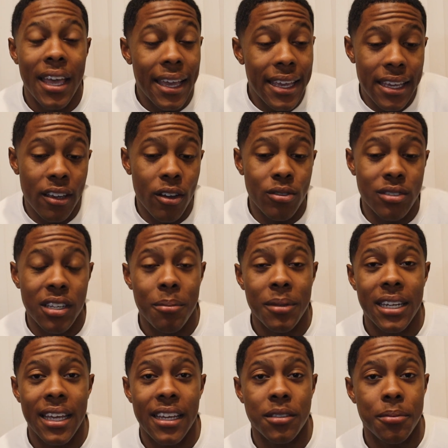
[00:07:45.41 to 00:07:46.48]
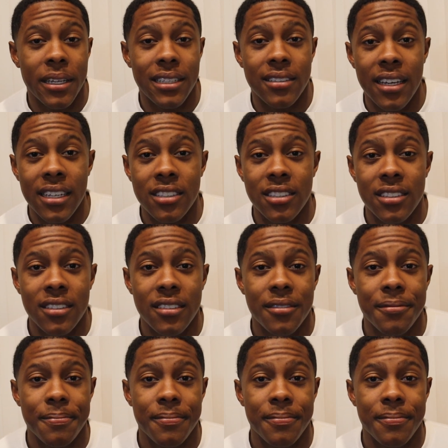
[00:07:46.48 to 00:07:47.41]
He ain't gonna tell me the expectation.